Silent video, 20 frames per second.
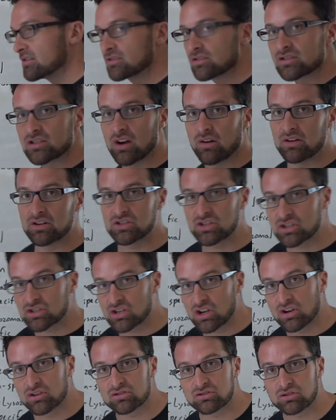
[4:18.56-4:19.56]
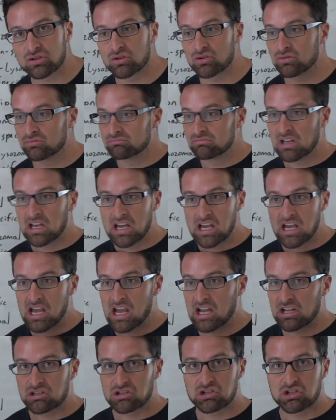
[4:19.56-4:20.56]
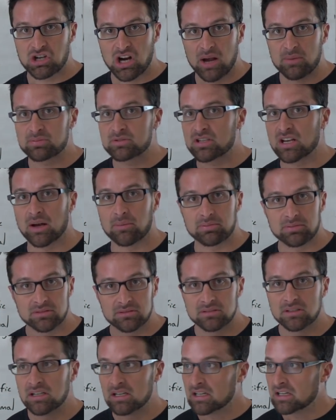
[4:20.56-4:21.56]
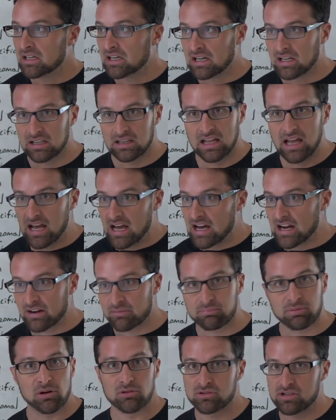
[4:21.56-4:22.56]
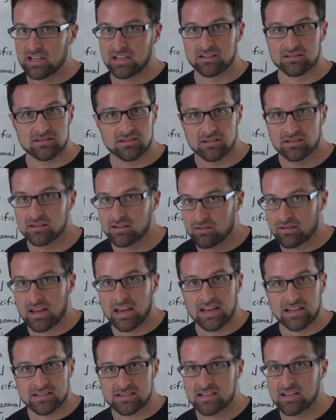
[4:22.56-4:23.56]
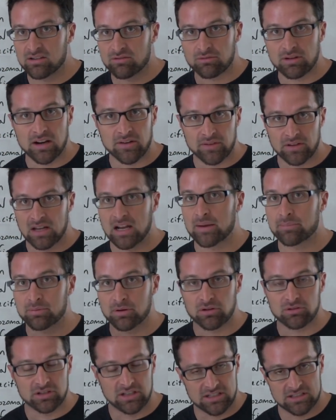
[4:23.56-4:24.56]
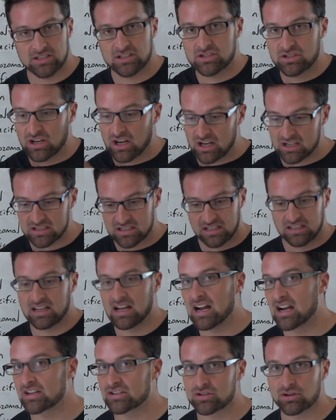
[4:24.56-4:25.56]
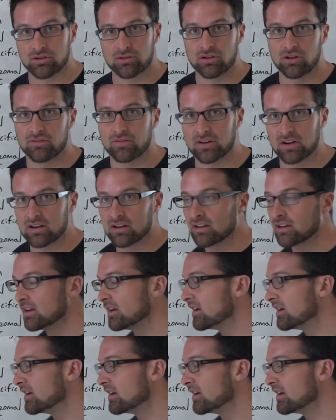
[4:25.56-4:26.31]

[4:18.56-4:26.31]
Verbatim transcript: So it just goes through and chomps up a lot of proteins, okay? It's getting rid of a lot of proteins. It's caused a lot of turnover.